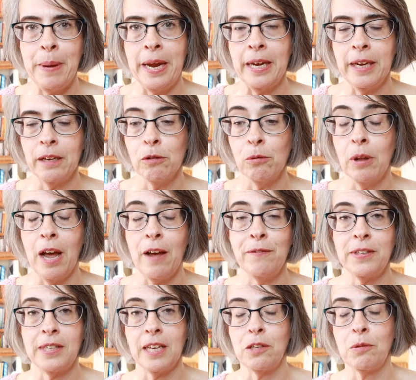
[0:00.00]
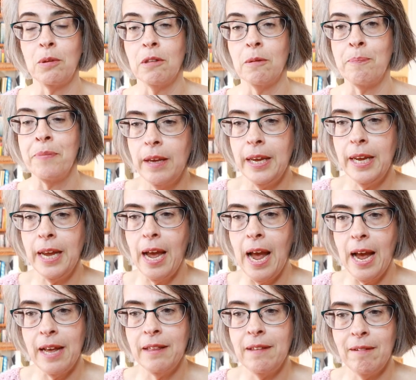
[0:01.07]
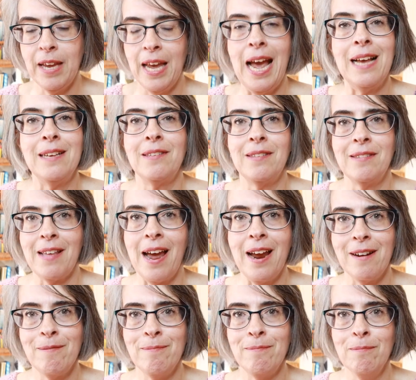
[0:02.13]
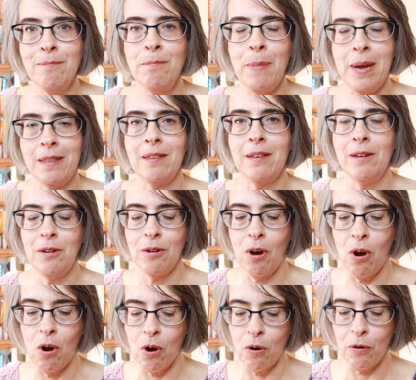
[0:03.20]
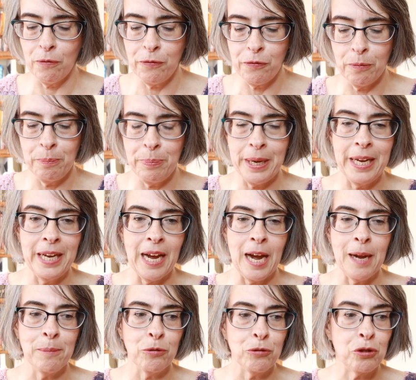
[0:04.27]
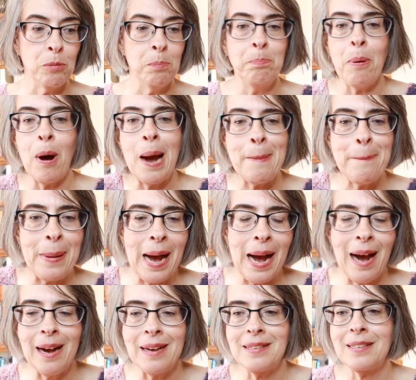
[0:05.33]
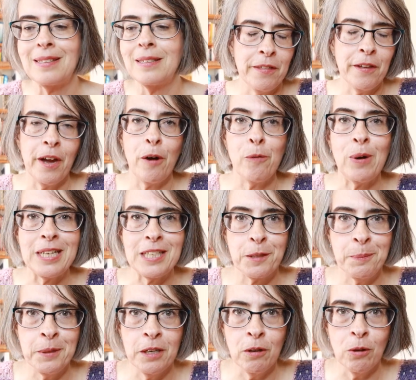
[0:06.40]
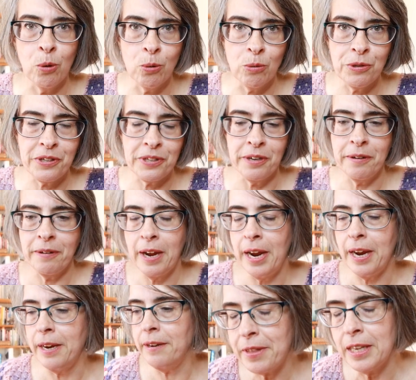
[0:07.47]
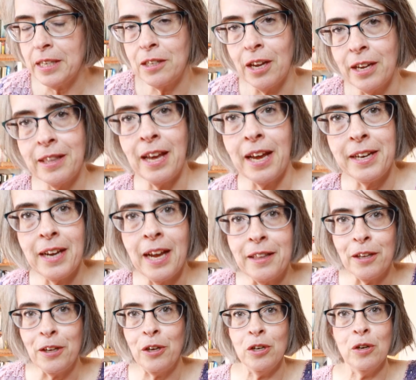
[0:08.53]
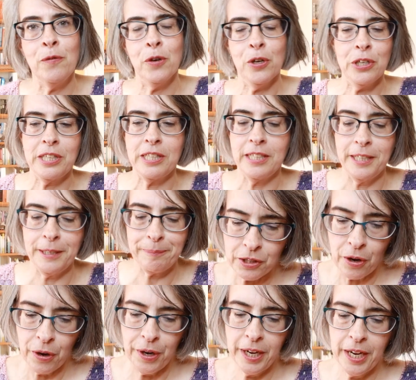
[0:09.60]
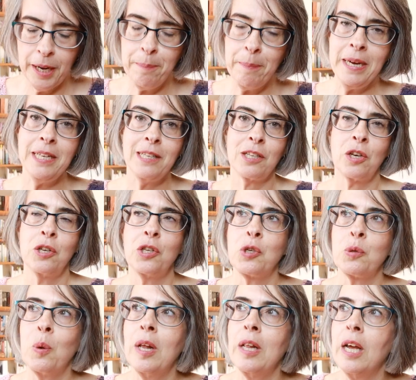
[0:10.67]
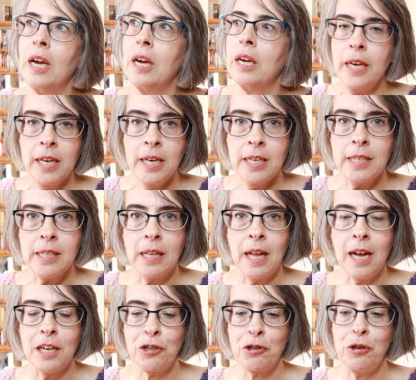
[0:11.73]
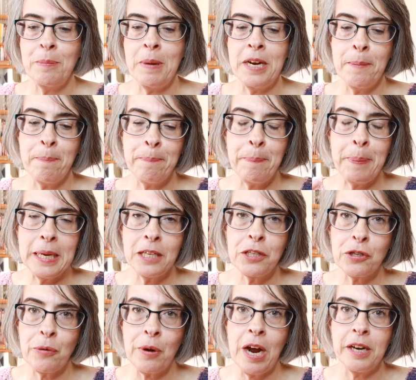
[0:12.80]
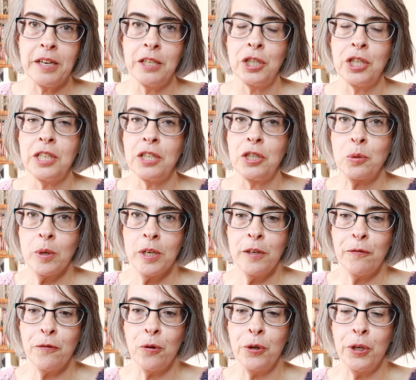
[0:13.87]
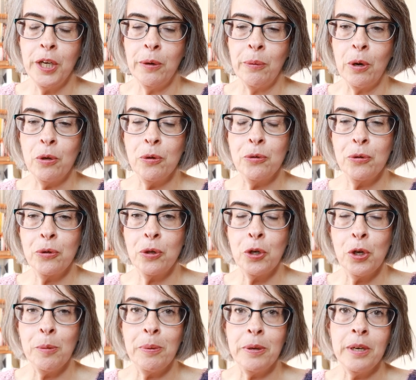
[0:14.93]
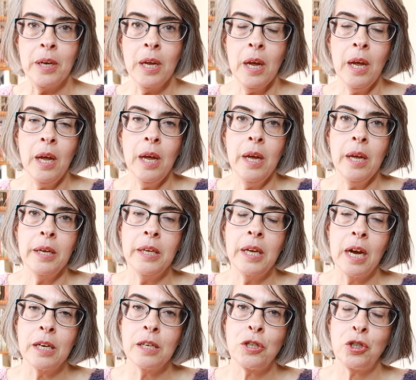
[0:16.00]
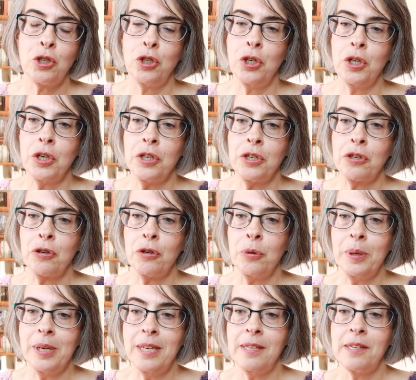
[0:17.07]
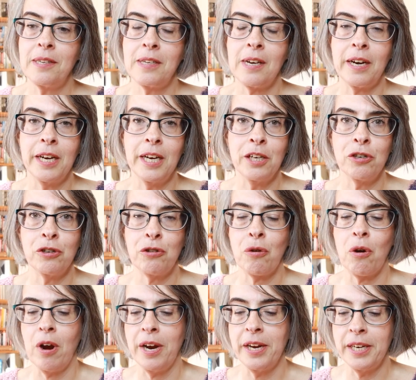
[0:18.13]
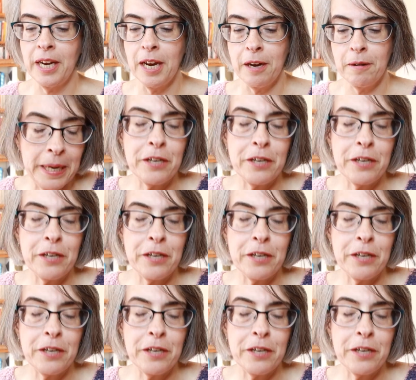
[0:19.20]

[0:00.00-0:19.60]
Bang, he'll have sex with them. He has that method of being able to bypass the harassment laws and things like that at the university. So he meets Consuela in his classroom, and he picks her out, and she's a 24-year-old Cuban young student who is studying to try and get